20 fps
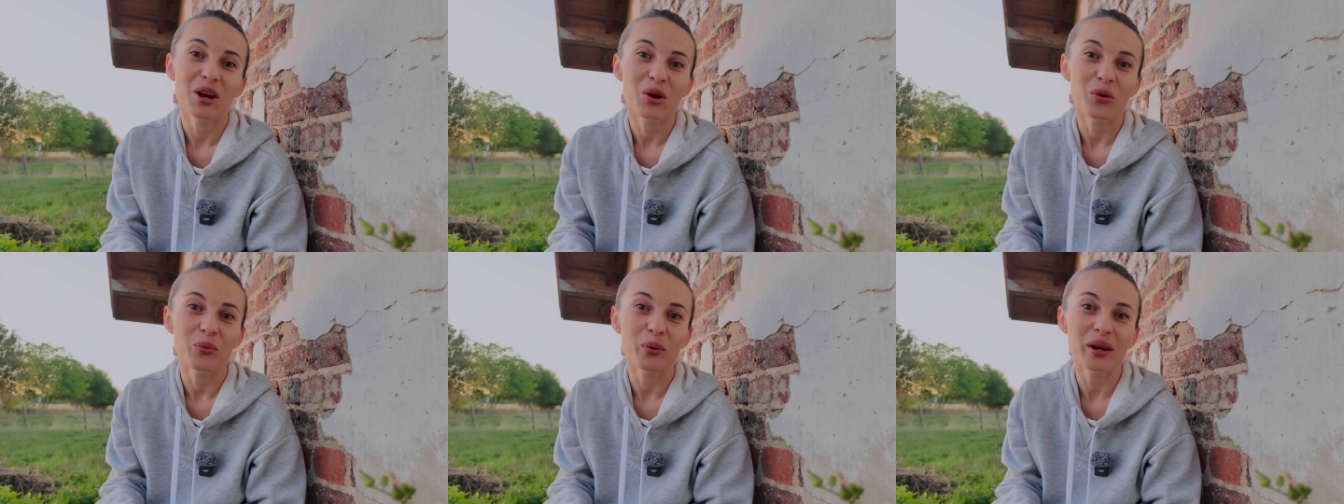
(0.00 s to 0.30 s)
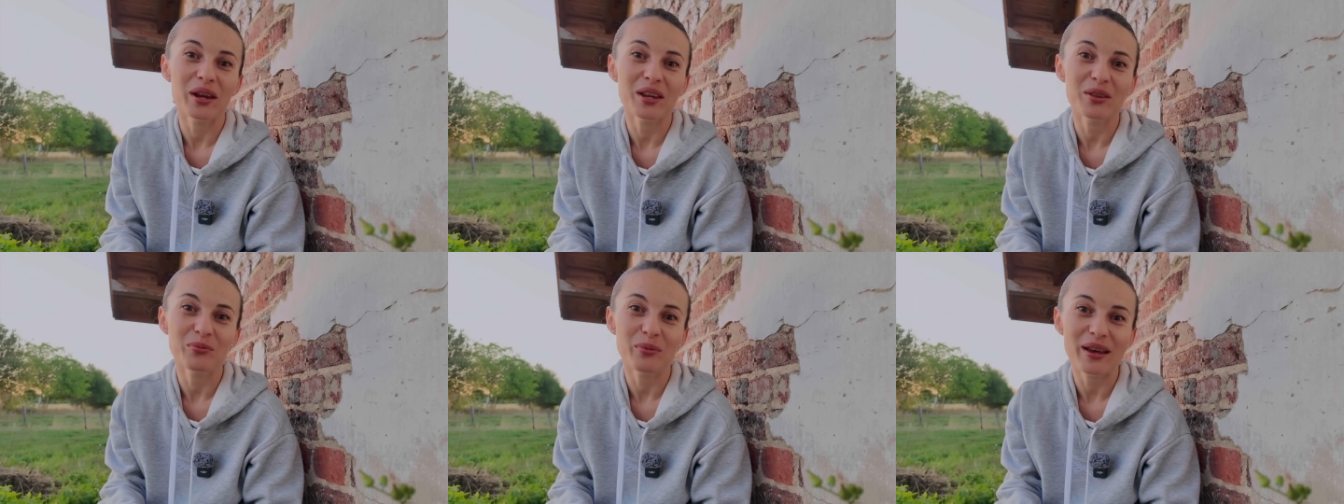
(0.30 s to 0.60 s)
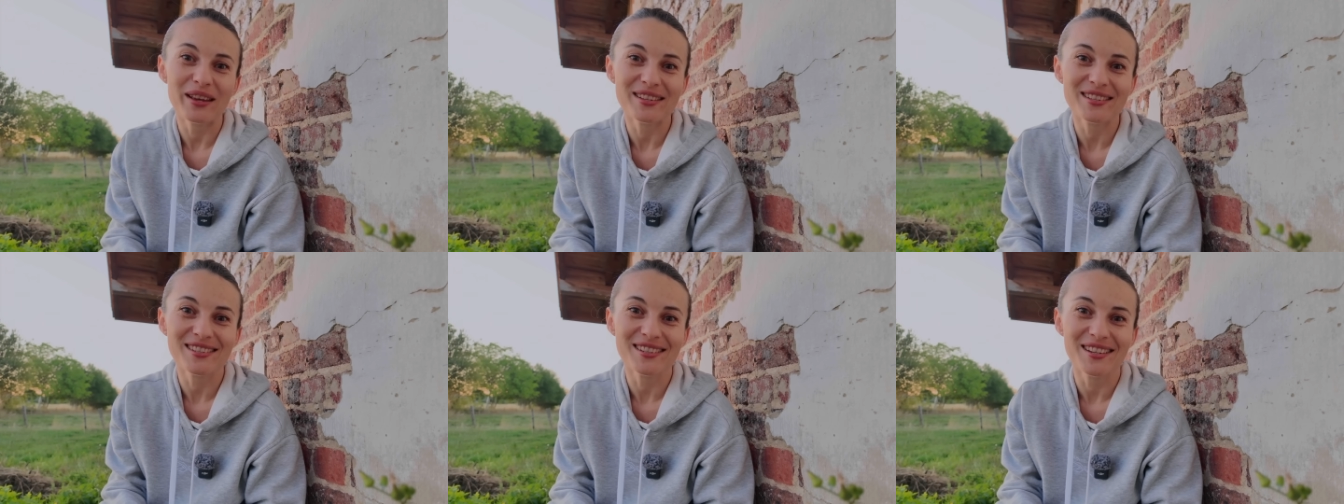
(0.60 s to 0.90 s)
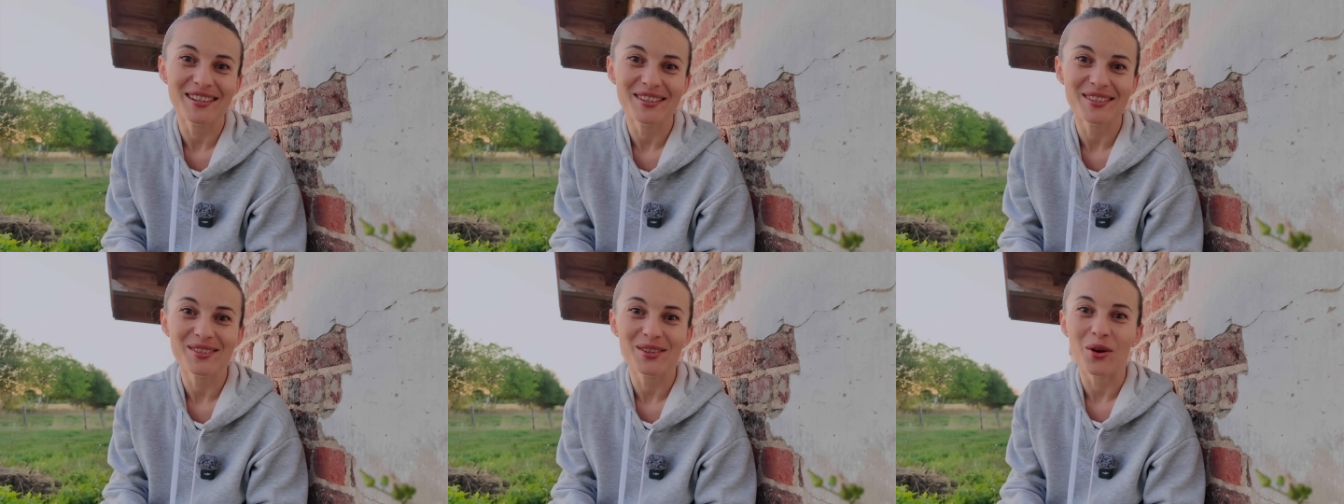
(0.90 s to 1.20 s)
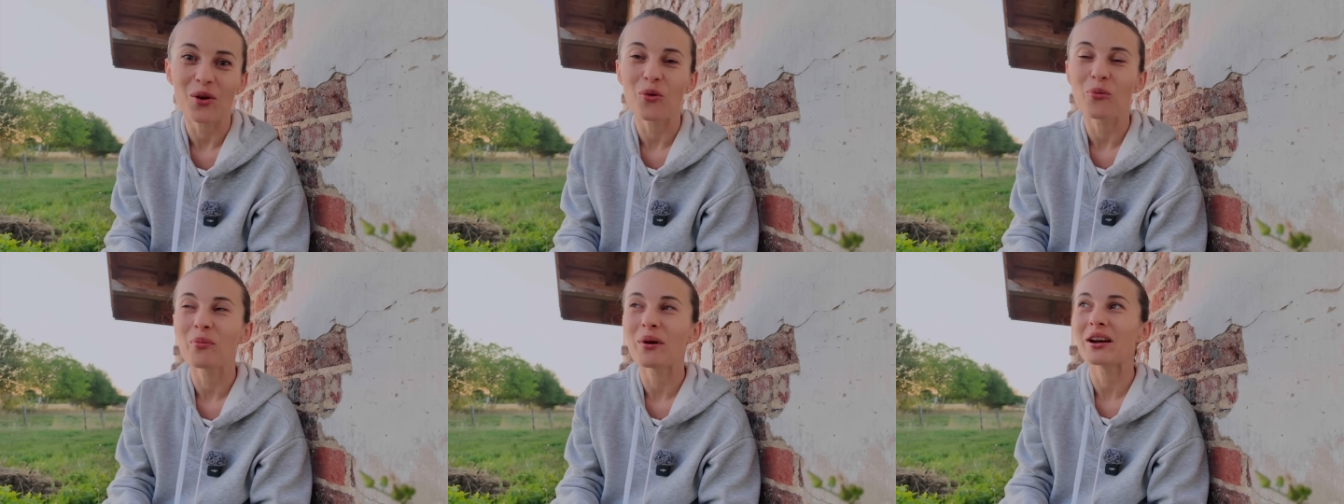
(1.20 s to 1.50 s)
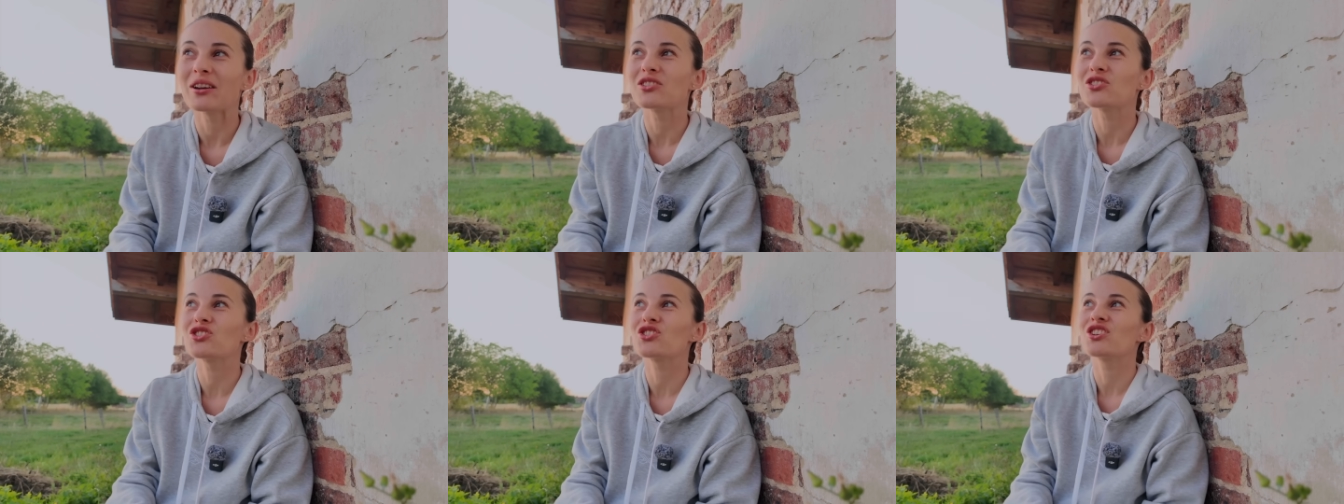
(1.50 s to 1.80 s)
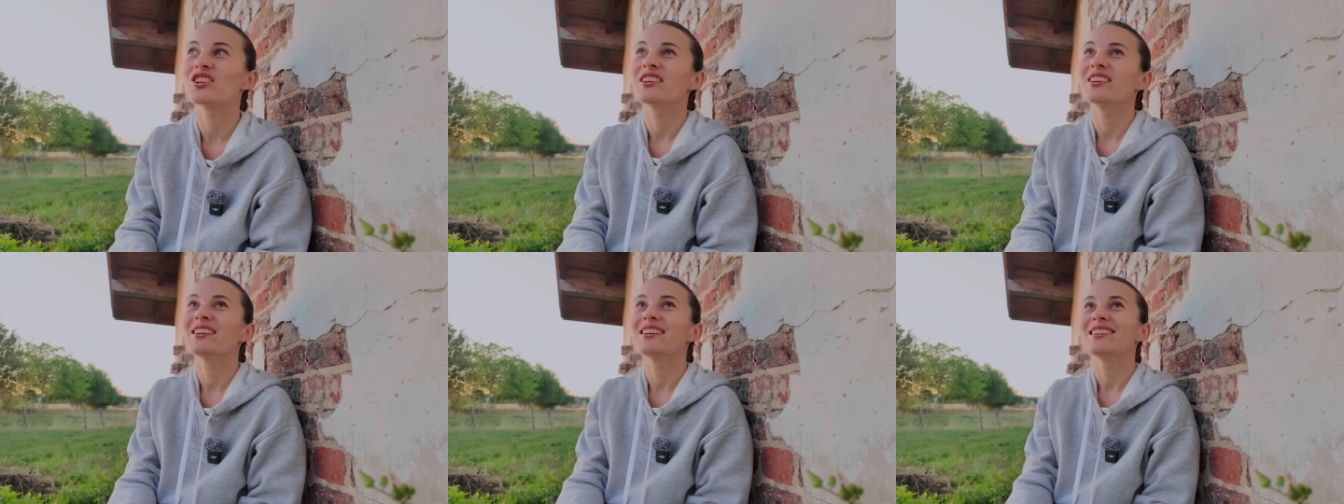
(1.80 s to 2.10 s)
We invested so
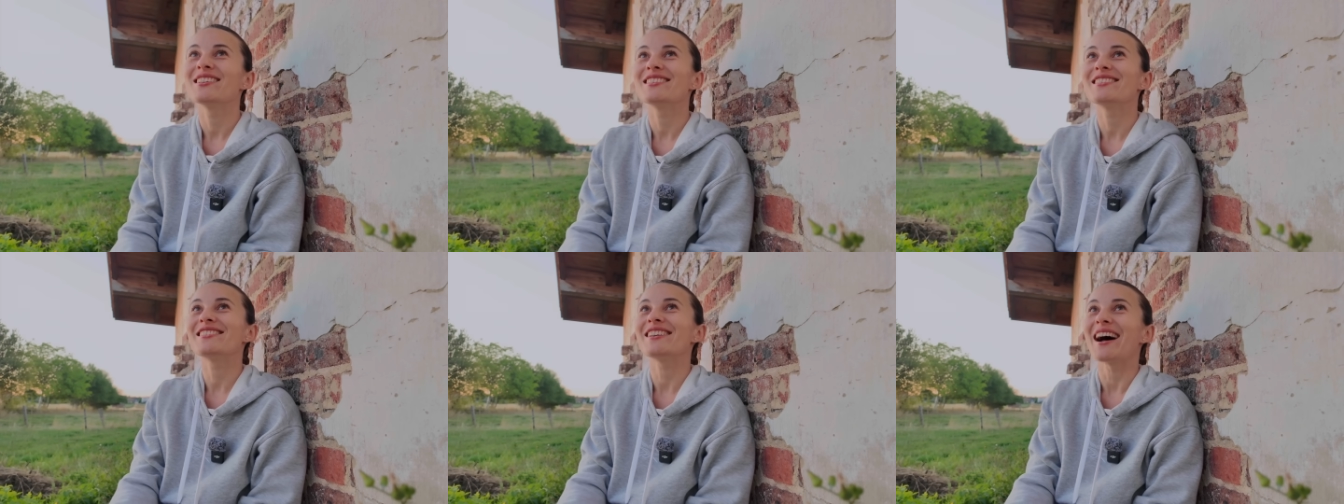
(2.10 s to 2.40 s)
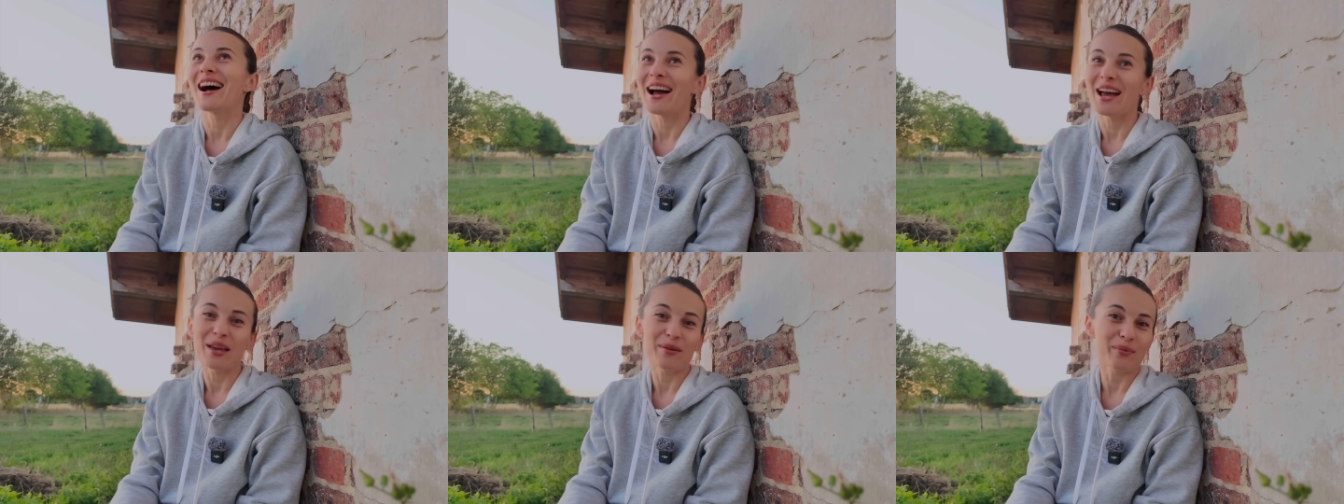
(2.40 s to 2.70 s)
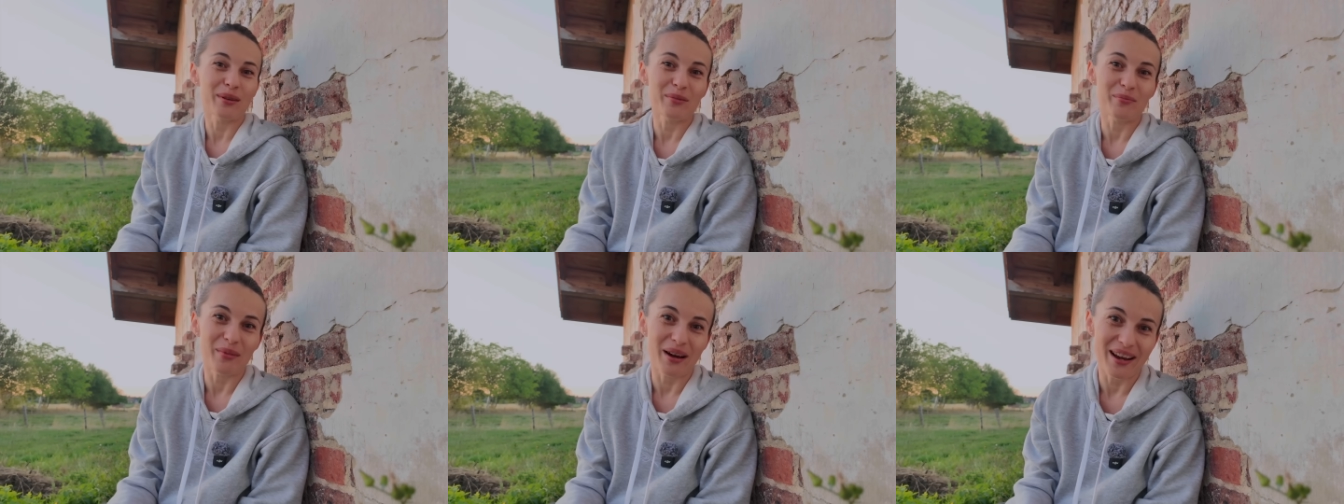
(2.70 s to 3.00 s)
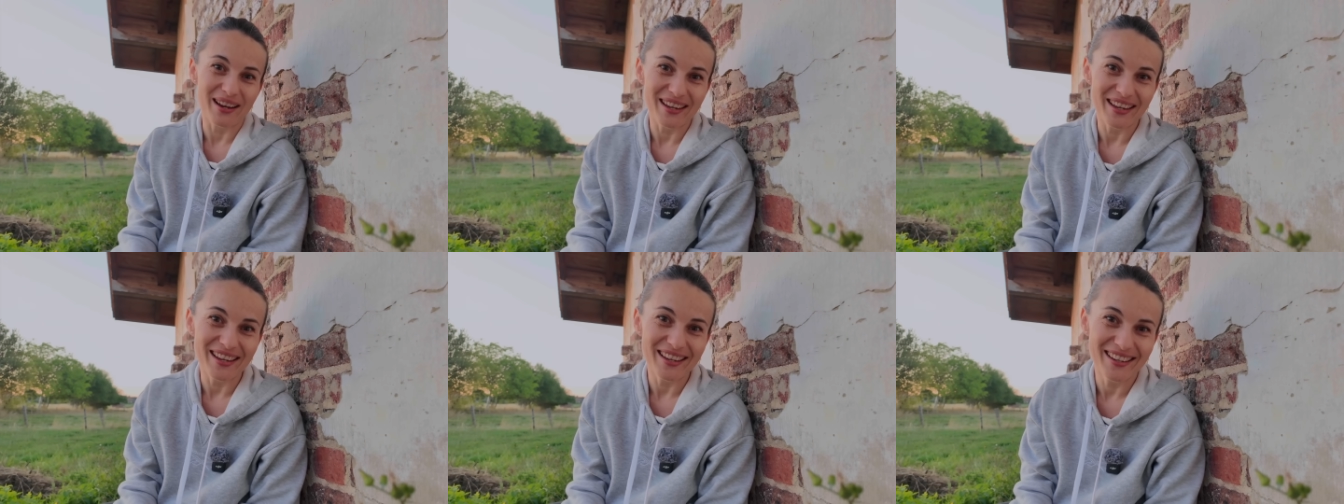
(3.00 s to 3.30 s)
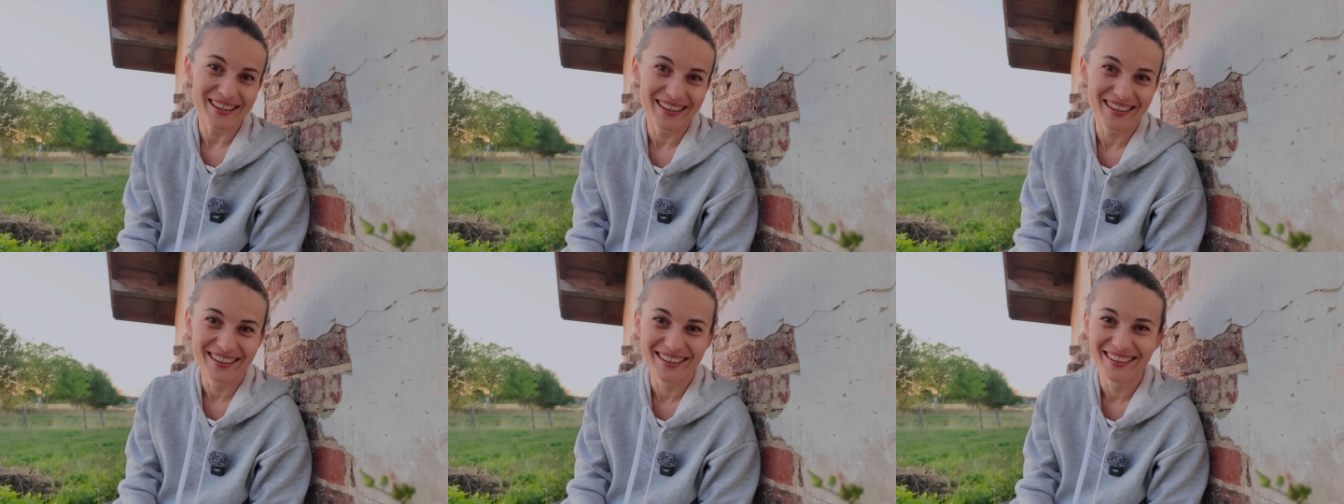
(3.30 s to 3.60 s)
much time and money